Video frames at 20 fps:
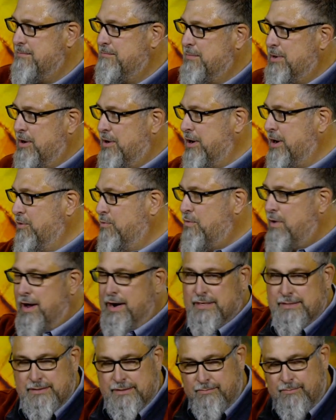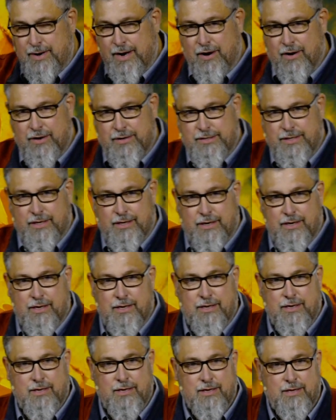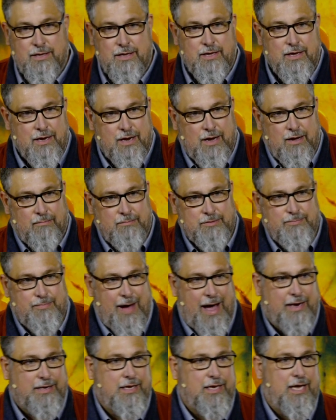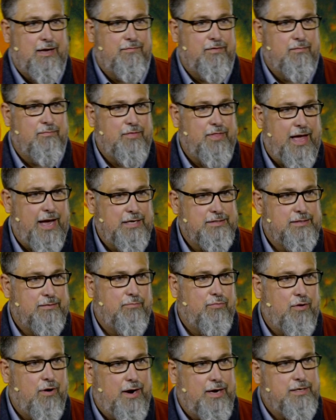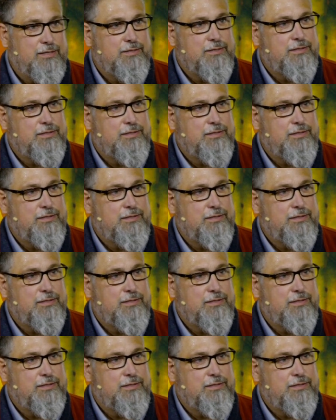But only one, a Samaritan, comes back to give him thanks and praise.